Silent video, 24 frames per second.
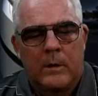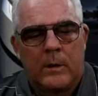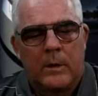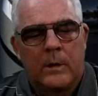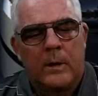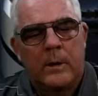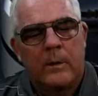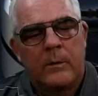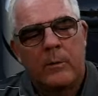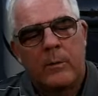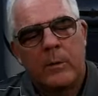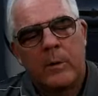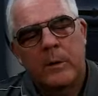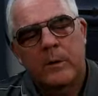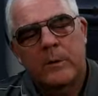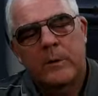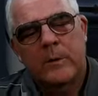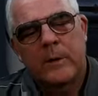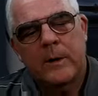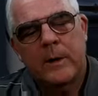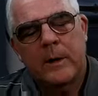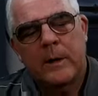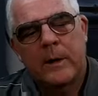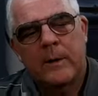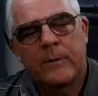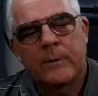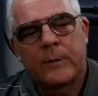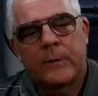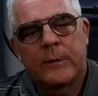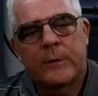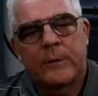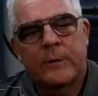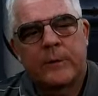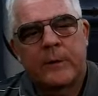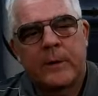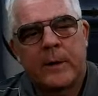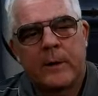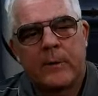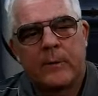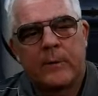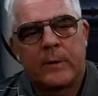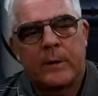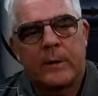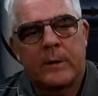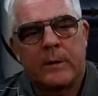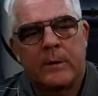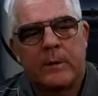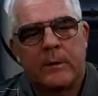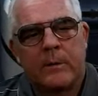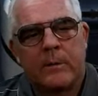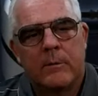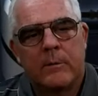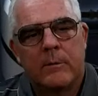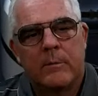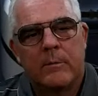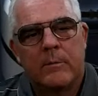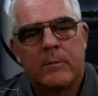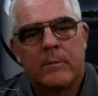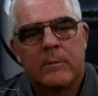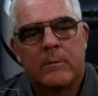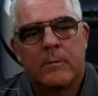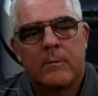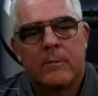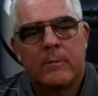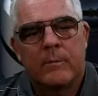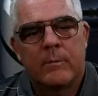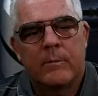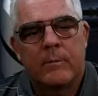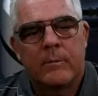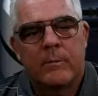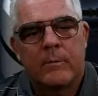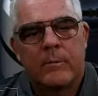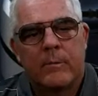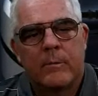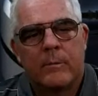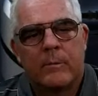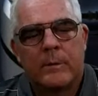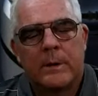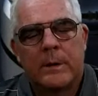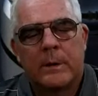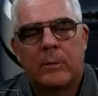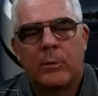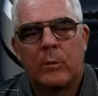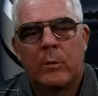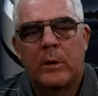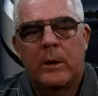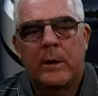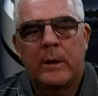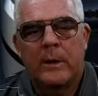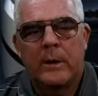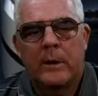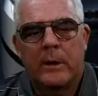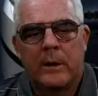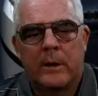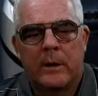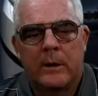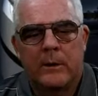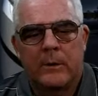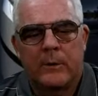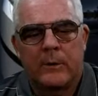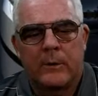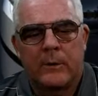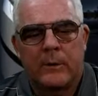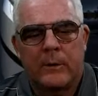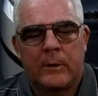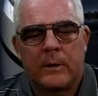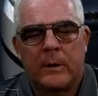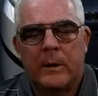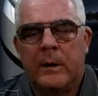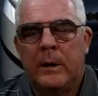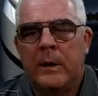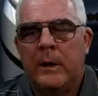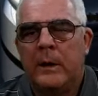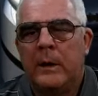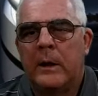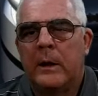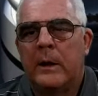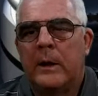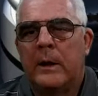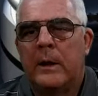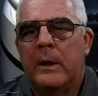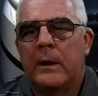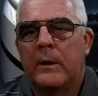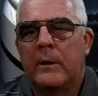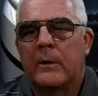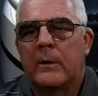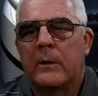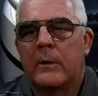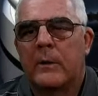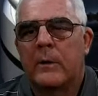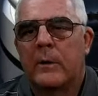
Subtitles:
And rook to f7. Now, why not e8?